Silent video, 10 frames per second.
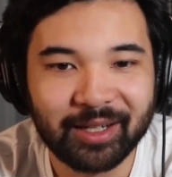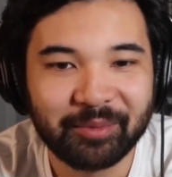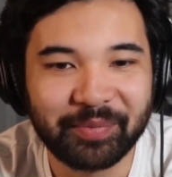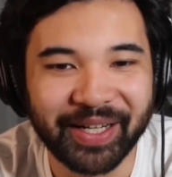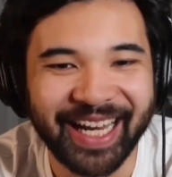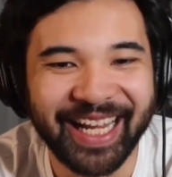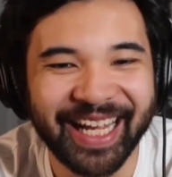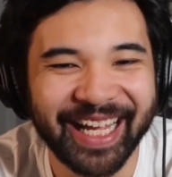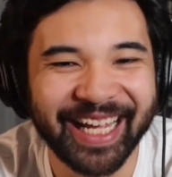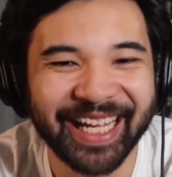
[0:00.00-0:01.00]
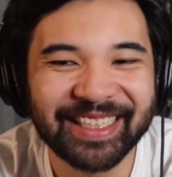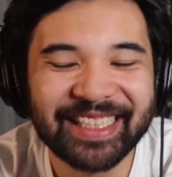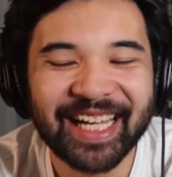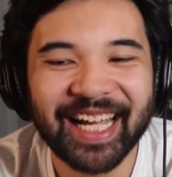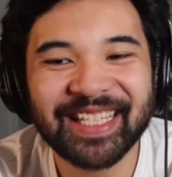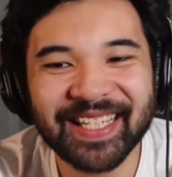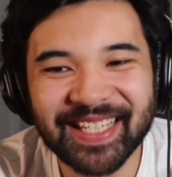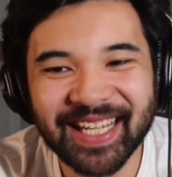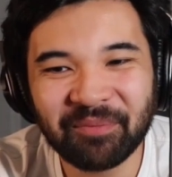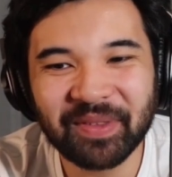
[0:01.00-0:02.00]
But it's the
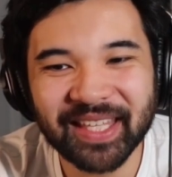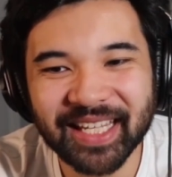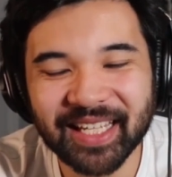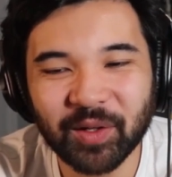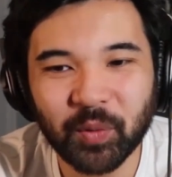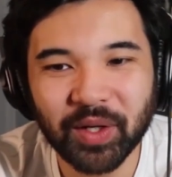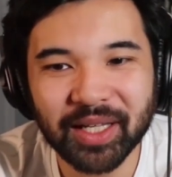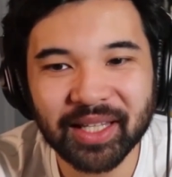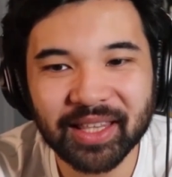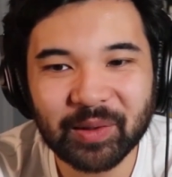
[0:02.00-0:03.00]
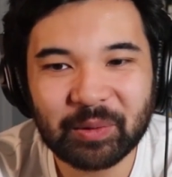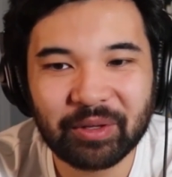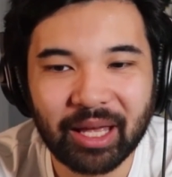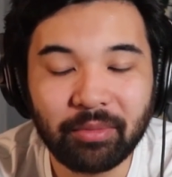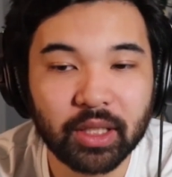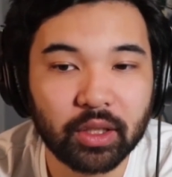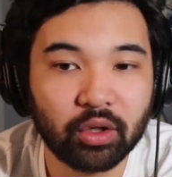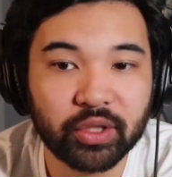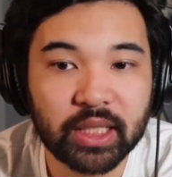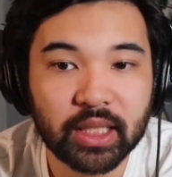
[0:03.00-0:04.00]
same thing with Emily, you
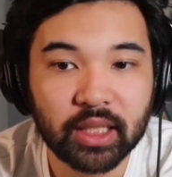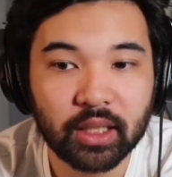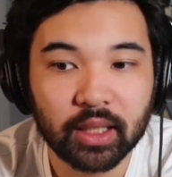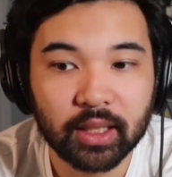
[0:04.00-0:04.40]
know, seeing